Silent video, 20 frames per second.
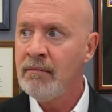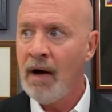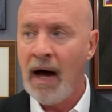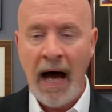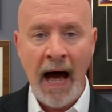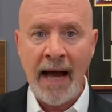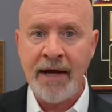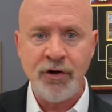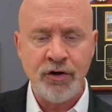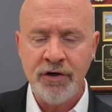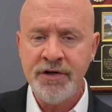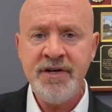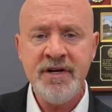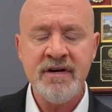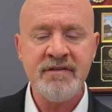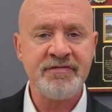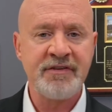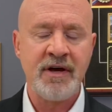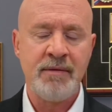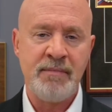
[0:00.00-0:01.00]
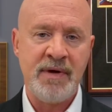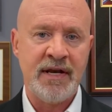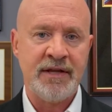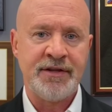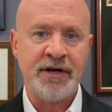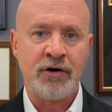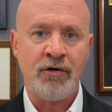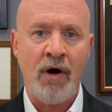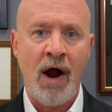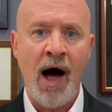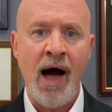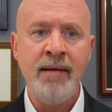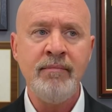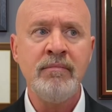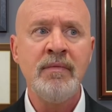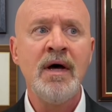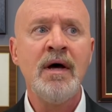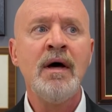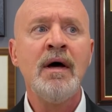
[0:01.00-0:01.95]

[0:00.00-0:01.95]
I couldn't have committed the crime